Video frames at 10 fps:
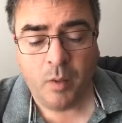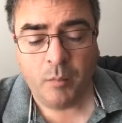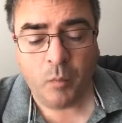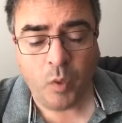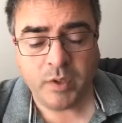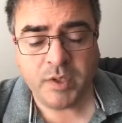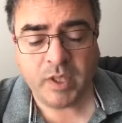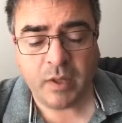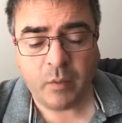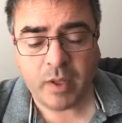But what shall
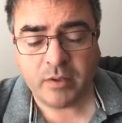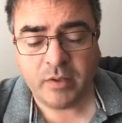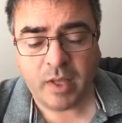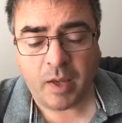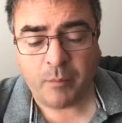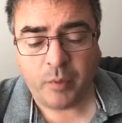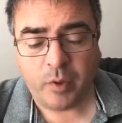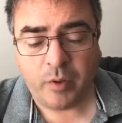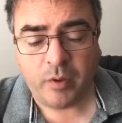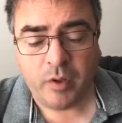I write to the
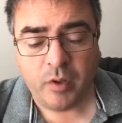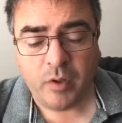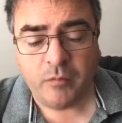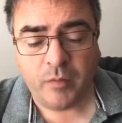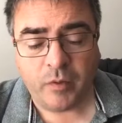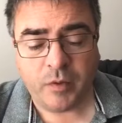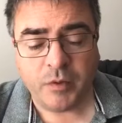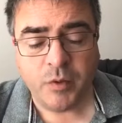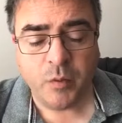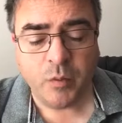emperor? For there is
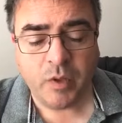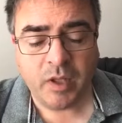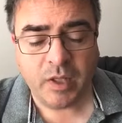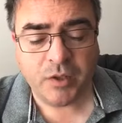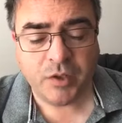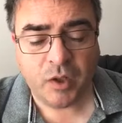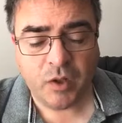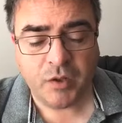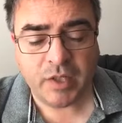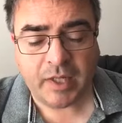no clear
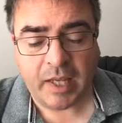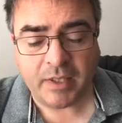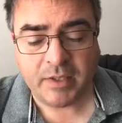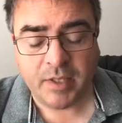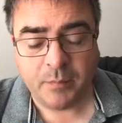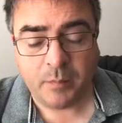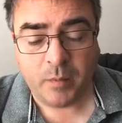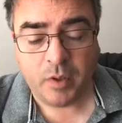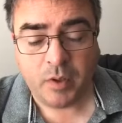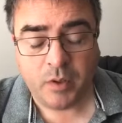charge against him.
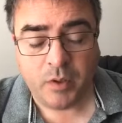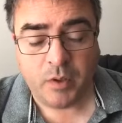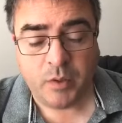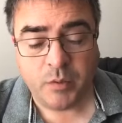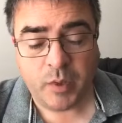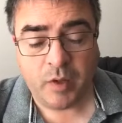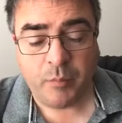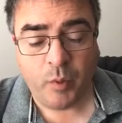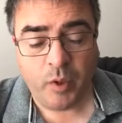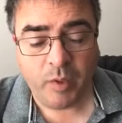So I have
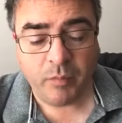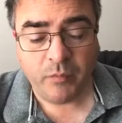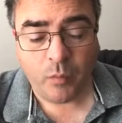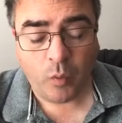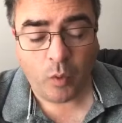brought him before